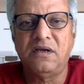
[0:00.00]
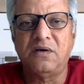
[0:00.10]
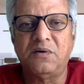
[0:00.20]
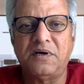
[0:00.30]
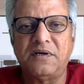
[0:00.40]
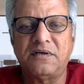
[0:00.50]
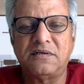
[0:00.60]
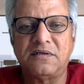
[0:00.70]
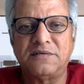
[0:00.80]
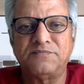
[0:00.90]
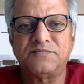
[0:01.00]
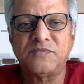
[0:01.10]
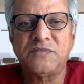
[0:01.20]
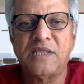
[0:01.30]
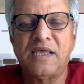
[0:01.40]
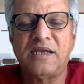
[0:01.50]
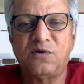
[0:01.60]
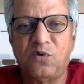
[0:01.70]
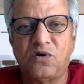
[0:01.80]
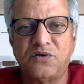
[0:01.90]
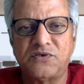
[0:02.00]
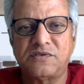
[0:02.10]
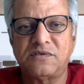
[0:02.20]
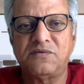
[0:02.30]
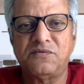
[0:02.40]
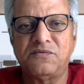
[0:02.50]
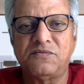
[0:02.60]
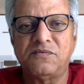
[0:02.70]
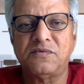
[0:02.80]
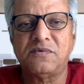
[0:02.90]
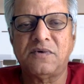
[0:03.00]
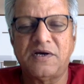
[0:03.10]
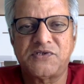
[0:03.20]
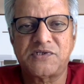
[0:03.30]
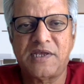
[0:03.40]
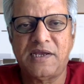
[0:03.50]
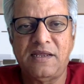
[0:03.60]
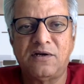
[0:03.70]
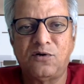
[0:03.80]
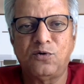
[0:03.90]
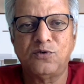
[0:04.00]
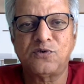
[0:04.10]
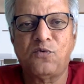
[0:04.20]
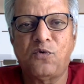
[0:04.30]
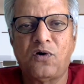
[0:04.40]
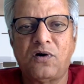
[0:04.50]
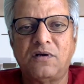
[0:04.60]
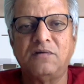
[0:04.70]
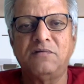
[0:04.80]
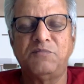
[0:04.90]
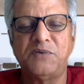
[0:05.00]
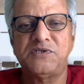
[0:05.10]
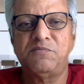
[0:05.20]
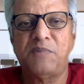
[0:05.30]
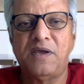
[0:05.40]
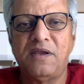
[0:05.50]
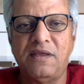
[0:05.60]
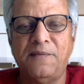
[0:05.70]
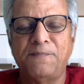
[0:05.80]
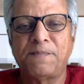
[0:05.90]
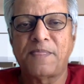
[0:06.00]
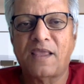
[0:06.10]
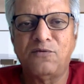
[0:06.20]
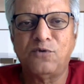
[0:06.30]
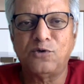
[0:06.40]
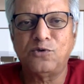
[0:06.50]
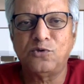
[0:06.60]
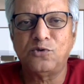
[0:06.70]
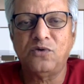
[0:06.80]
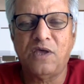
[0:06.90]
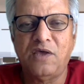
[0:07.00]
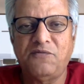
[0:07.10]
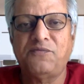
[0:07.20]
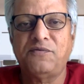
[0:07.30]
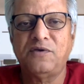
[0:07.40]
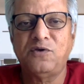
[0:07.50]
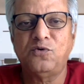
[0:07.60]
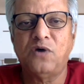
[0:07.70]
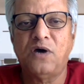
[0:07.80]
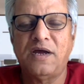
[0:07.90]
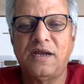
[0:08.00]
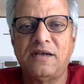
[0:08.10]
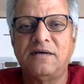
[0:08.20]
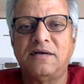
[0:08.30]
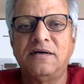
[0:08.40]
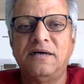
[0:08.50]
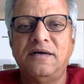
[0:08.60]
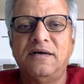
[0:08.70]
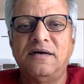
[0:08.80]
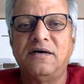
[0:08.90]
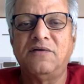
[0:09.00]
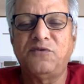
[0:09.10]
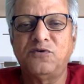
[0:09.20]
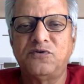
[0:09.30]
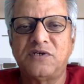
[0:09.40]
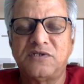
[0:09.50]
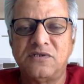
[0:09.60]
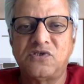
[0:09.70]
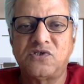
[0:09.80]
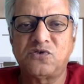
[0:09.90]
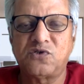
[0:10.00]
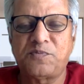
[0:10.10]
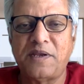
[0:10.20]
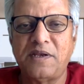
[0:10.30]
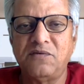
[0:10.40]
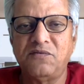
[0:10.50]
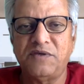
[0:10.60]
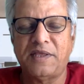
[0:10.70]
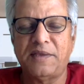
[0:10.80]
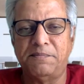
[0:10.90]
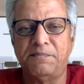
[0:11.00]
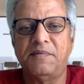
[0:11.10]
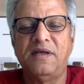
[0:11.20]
But there it was, us getting a dose of what Bishan Bedi would do if you had a few sessions to spend with him.